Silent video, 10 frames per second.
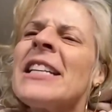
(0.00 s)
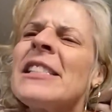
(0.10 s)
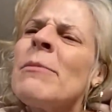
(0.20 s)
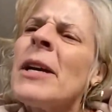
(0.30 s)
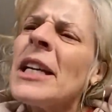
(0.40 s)

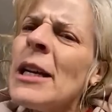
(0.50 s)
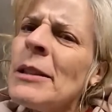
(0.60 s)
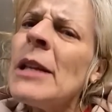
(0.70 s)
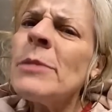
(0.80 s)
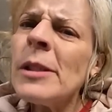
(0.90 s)

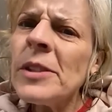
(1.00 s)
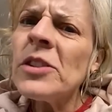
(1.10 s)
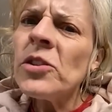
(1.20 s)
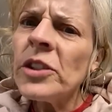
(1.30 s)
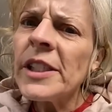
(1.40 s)
Sometimes
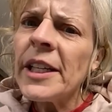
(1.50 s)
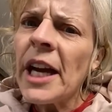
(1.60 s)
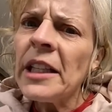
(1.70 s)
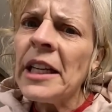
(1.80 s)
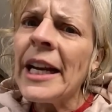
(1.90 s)
the suicide
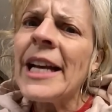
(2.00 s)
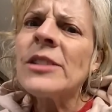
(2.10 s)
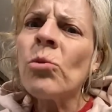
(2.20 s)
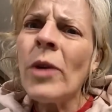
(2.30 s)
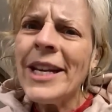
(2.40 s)
hotline
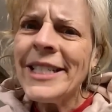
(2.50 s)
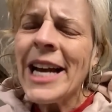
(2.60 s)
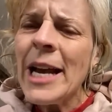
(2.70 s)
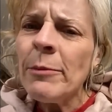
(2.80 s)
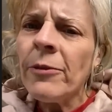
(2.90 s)
has wait
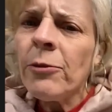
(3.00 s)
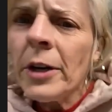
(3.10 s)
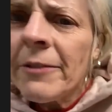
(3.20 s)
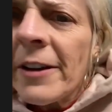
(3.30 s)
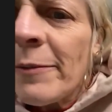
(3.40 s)
time of
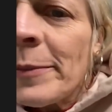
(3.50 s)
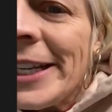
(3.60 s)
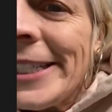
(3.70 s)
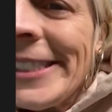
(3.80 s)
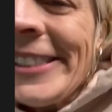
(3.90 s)
45
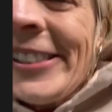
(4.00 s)
minutes.